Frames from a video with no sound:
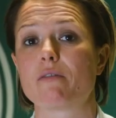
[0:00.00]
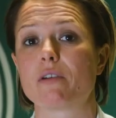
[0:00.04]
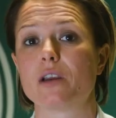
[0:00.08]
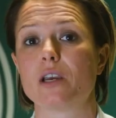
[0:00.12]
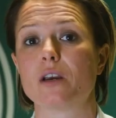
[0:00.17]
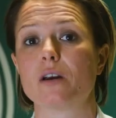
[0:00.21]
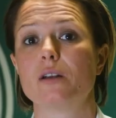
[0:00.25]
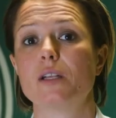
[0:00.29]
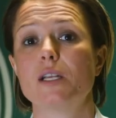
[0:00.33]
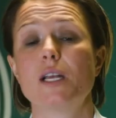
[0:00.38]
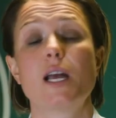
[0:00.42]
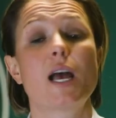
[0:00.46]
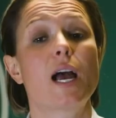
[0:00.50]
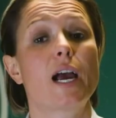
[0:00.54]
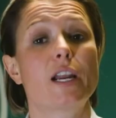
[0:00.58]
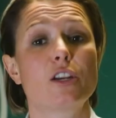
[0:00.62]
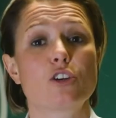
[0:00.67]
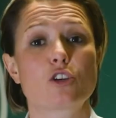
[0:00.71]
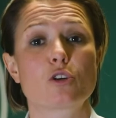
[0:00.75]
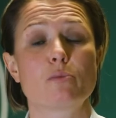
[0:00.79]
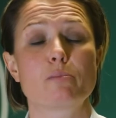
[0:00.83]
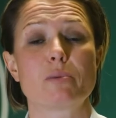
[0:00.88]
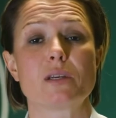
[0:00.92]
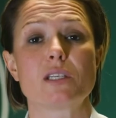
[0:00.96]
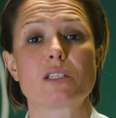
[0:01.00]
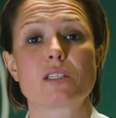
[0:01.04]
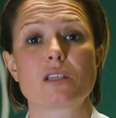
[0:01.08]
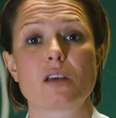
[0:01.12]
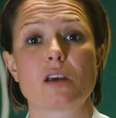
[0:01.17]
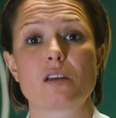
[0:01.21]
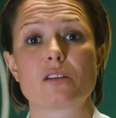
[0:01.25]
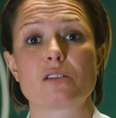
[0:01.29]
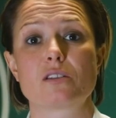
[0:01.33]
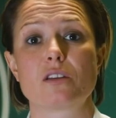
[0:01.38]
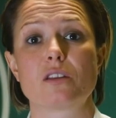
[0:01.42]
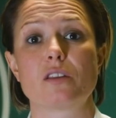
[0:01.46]
area, and you can be
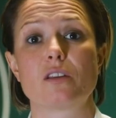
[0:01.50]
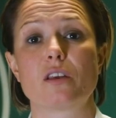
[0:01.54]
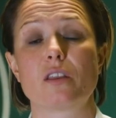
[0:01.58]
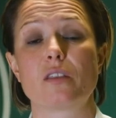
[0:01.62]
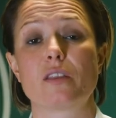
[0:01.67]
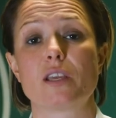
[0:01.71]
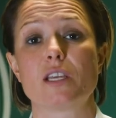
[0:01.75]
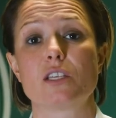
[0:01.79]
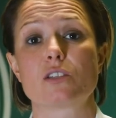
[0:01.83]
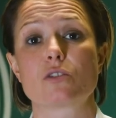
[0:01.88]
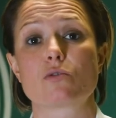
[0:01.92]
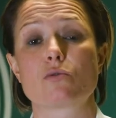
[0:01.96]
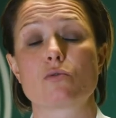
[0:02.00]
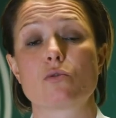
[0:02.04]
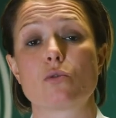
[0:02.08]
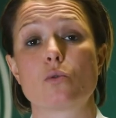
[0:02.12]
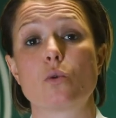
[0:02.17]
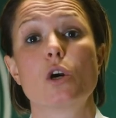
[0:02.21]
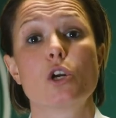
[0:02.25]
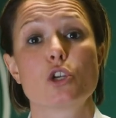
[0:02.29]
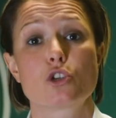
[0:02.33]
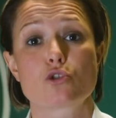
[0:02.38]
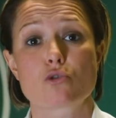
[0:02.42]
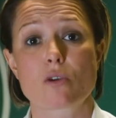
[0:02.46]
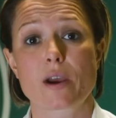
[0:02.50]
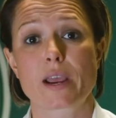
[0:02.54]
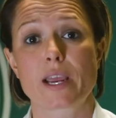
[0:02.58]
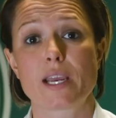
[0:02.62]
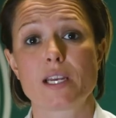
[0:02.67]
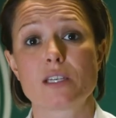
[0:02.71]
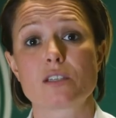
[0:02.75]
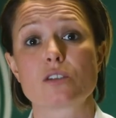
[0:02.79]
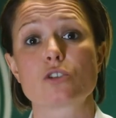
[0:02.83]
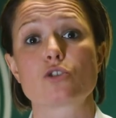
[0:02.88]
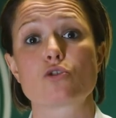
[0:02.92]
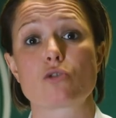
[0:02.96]
certain that these are all
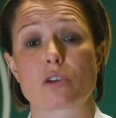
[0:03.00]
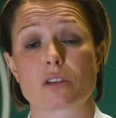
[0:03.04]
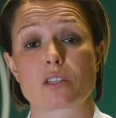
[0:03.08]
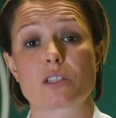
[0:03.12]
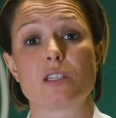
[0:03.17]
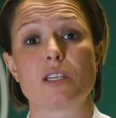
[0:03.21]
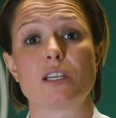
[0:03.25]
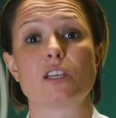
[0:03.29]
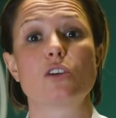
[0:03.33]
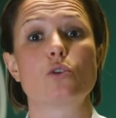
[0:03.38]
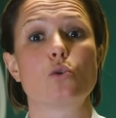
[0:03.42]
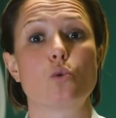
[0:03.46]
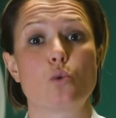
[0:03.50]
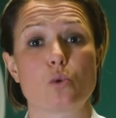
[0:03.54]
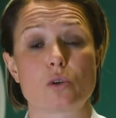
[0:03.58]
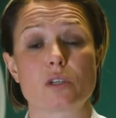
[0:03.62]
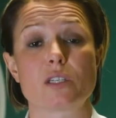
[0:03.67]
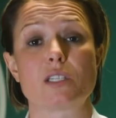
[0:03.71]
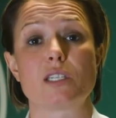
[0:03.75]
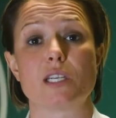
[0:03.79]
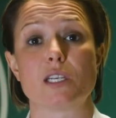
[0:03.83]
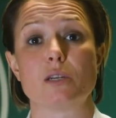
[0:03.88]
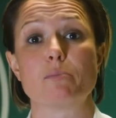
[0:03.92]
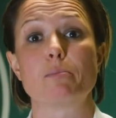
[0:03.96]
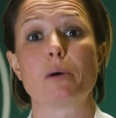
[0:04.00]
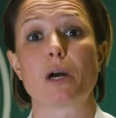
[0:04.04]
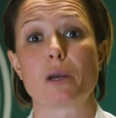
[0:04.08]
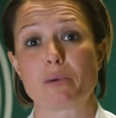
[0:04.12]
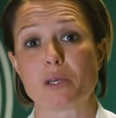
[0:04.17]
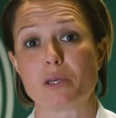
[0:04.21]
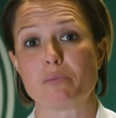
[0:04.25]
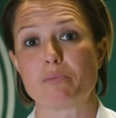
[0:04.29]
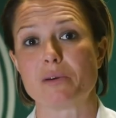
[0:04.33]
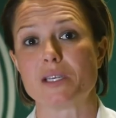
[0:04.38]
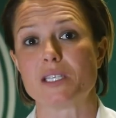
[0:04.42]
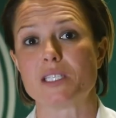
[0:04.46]
trained, trusted and audited
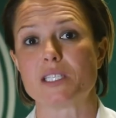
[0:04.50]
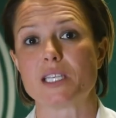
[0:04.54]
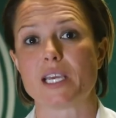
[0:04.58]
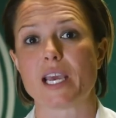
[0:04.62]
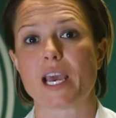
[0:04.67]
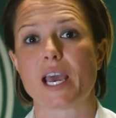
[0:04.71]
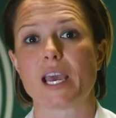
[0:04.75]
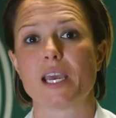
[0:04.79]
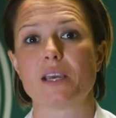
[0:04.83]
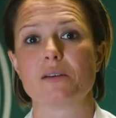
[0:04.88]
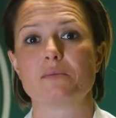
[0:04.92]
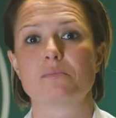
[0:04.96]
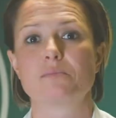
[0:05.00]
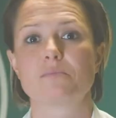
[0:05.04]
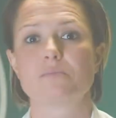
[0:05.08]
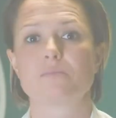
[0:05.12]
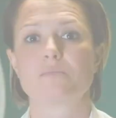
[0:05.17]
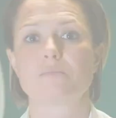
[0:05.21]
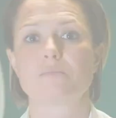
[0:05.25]
by BPCA.